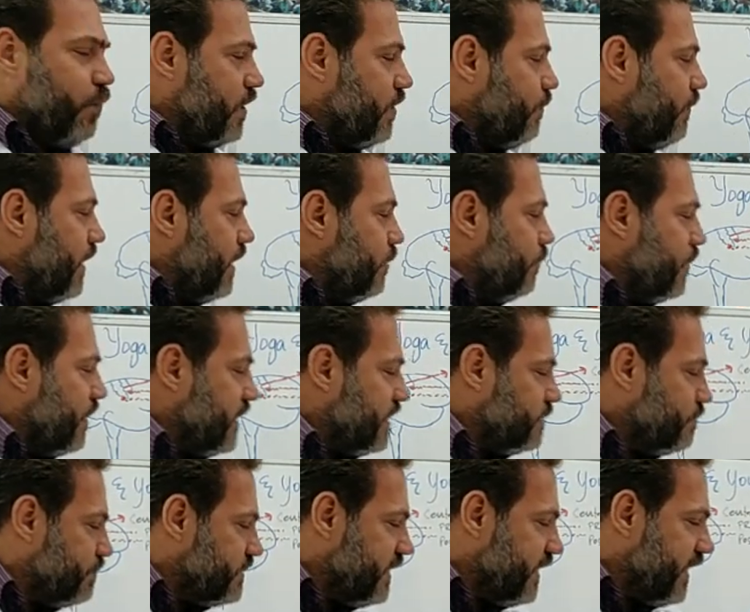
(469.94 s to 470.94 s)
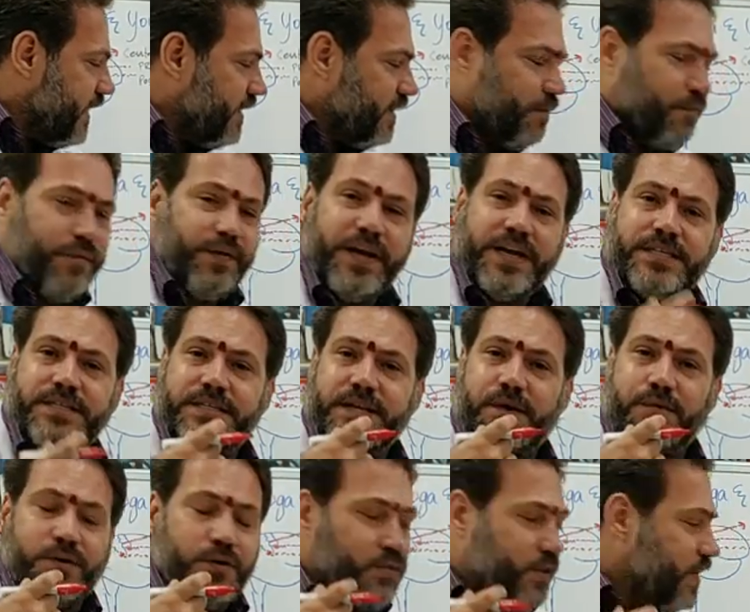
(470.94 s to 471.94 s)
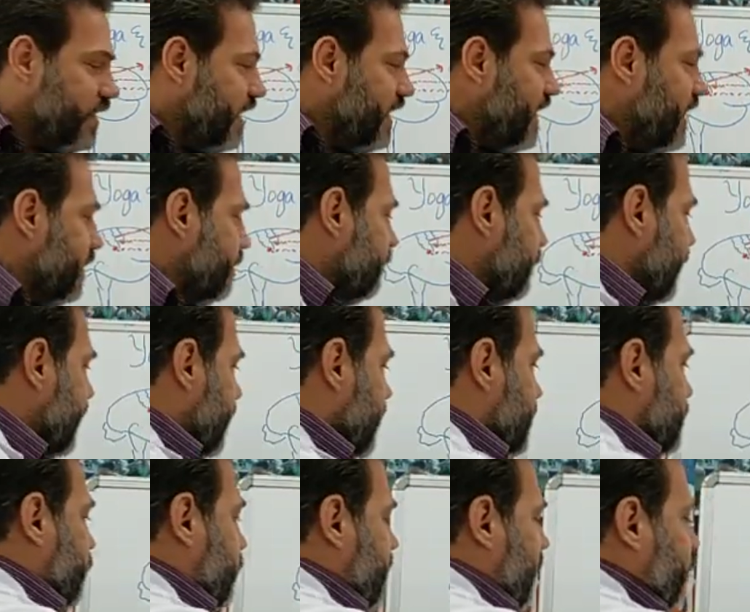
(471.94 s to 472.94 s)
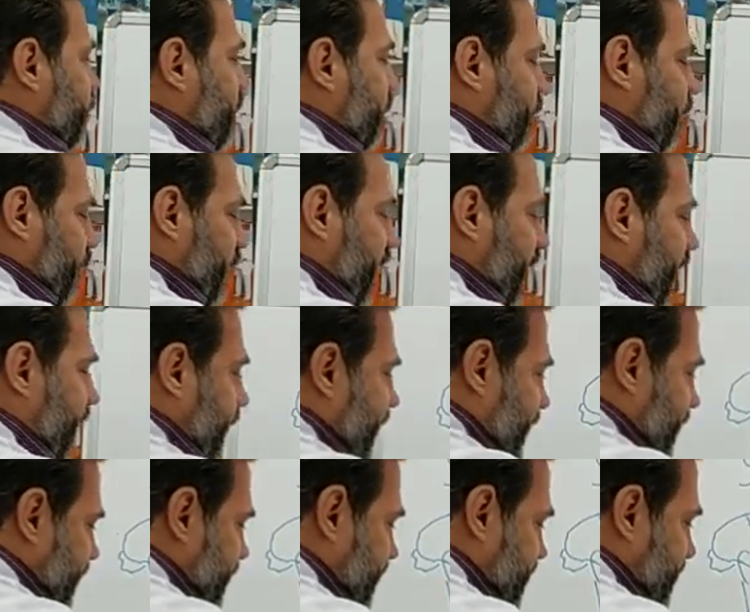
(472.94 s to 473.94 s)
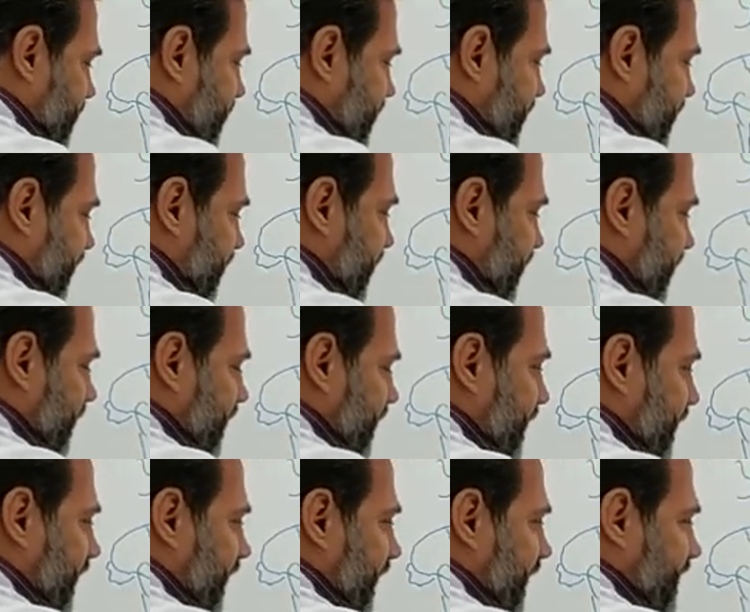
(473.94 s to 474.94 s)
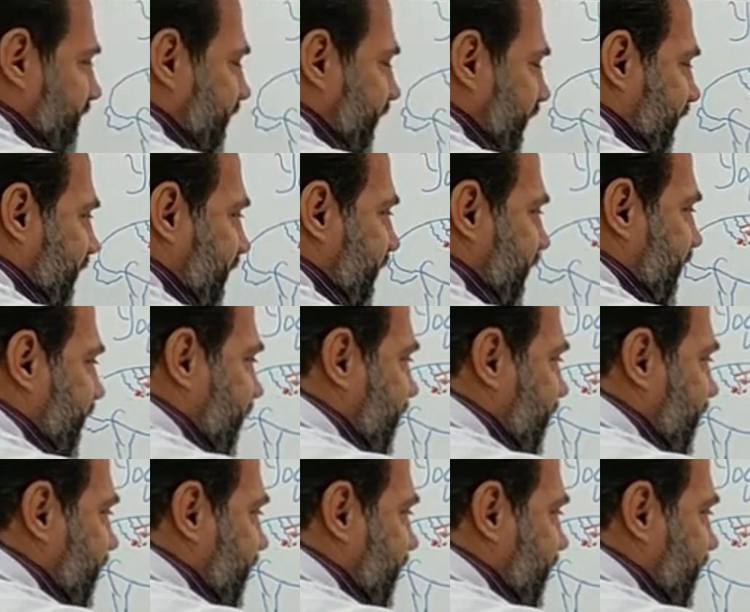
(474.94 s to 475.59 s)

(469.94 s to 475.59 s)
what we are doing is bringing the face down to the knee. So now the face is getting